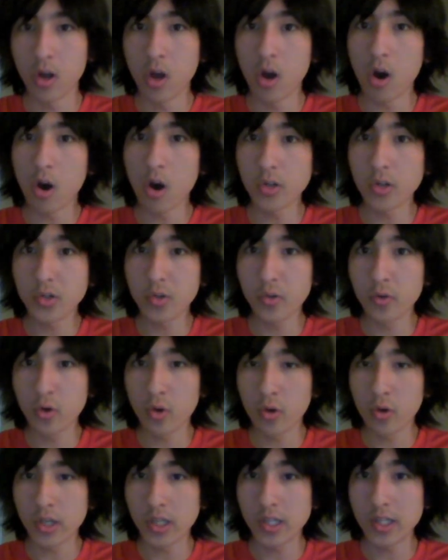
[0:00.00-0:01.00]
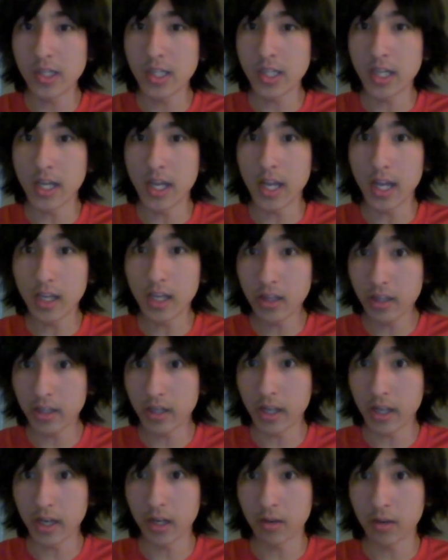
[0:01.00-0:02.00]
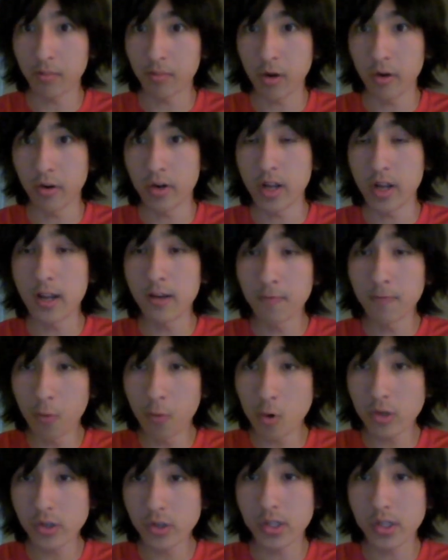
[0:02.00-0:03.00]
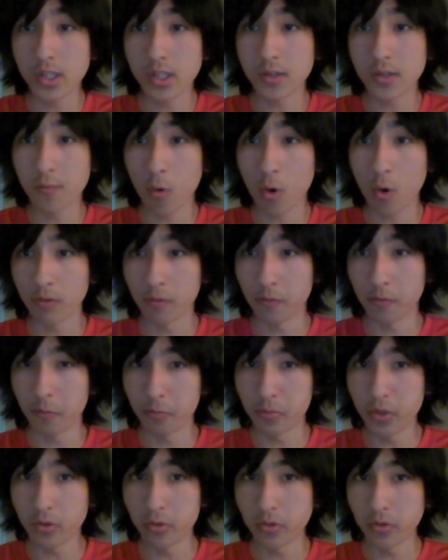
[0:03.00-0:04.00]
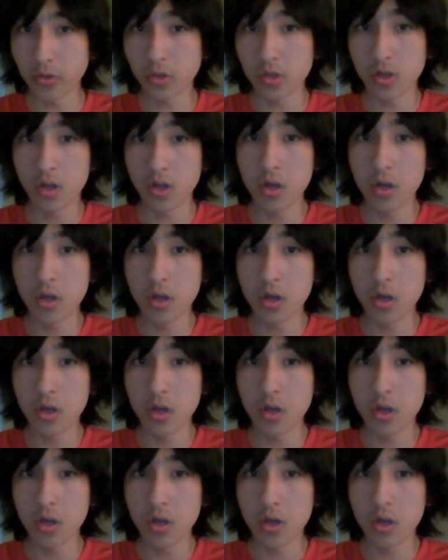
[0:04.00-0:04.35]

also known as the alienating parent, enforces this form of abuse.